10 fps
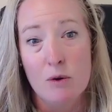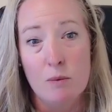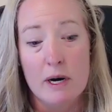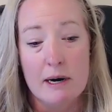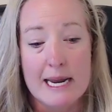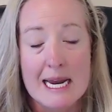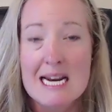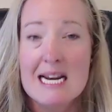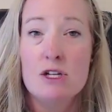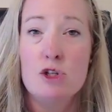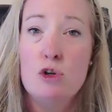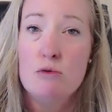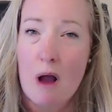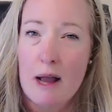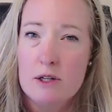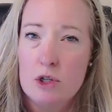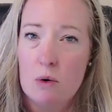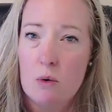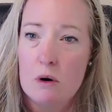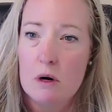We're eating too much
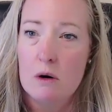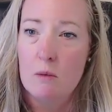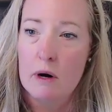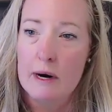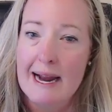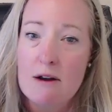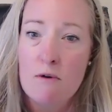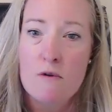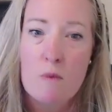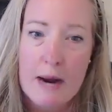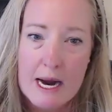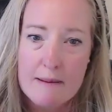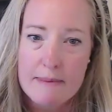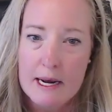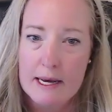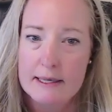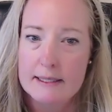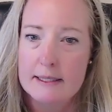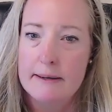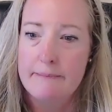or we're getting overweight
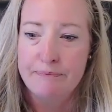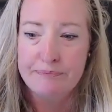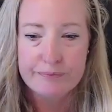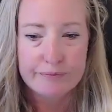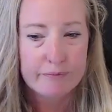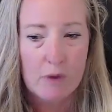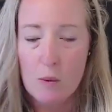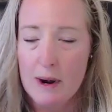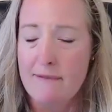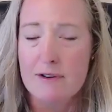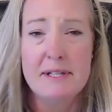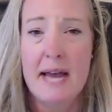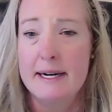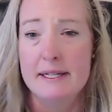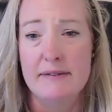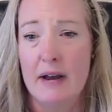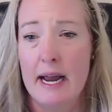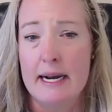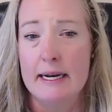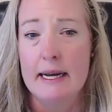because we're never
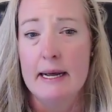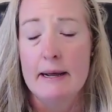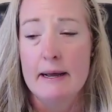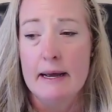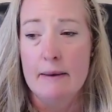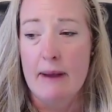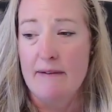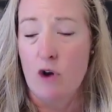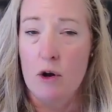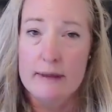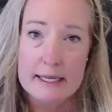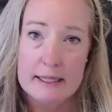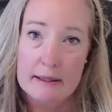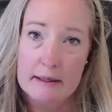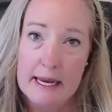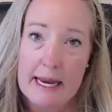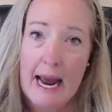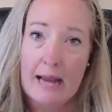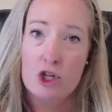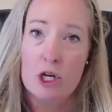satisfied. We have all these
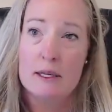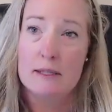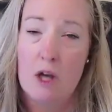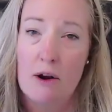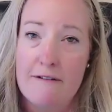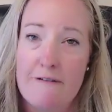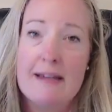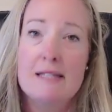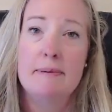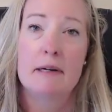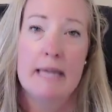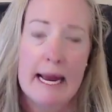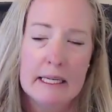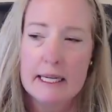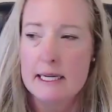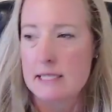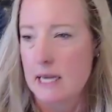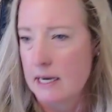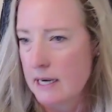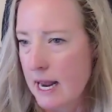connections on Facebook and
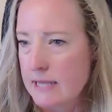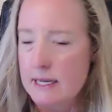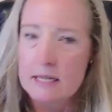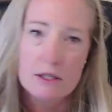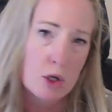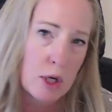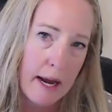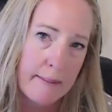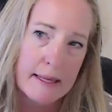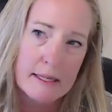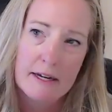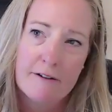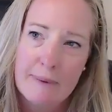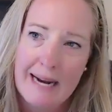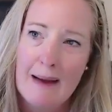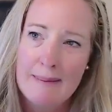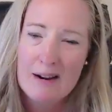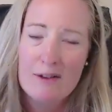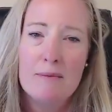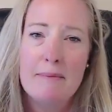LinkedIn and Instagram and stuff, but how many
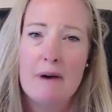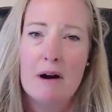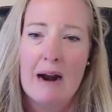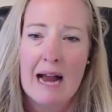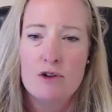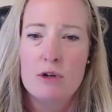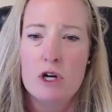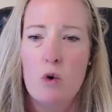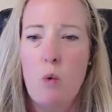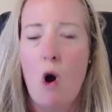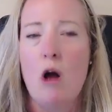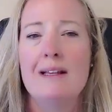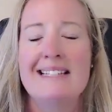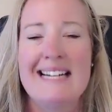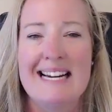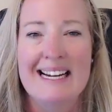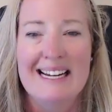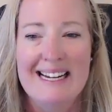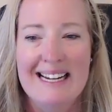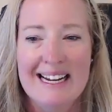of them are actually quality
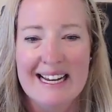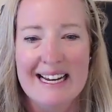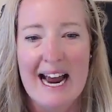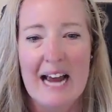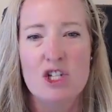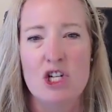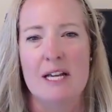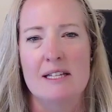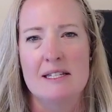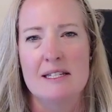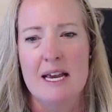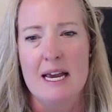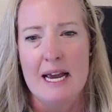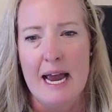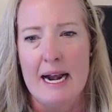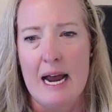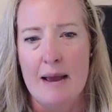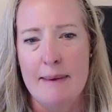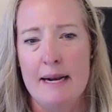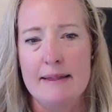connections? And
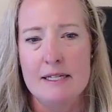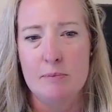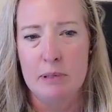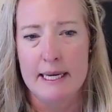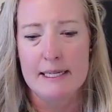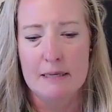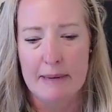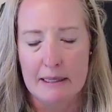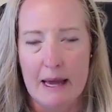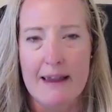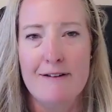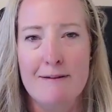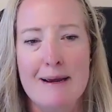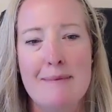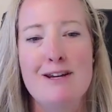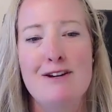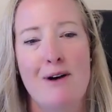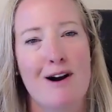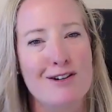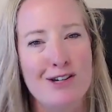I'm at this place in my life, and maybe you
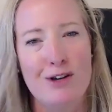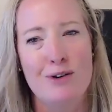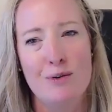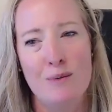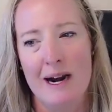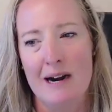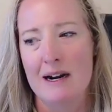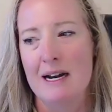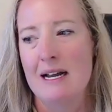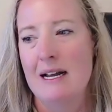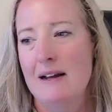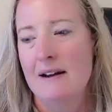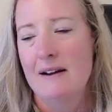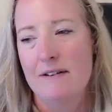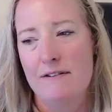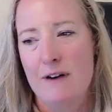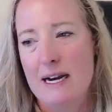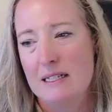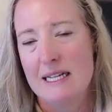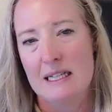are too, where
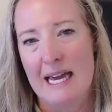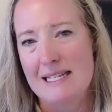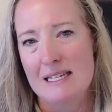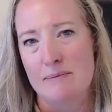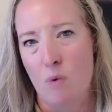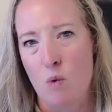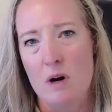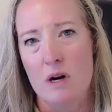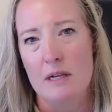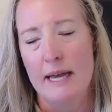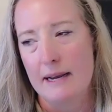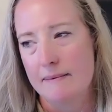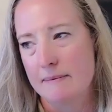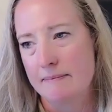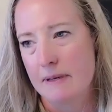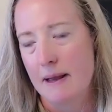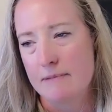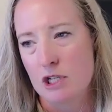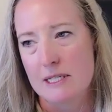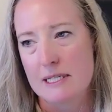frankly, less is more. Like
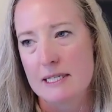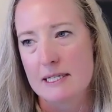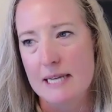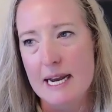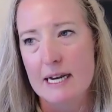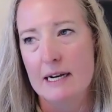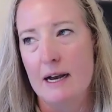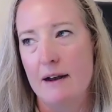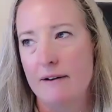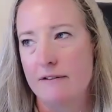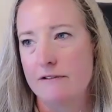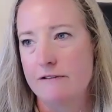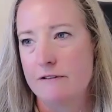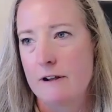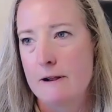I'm just sick of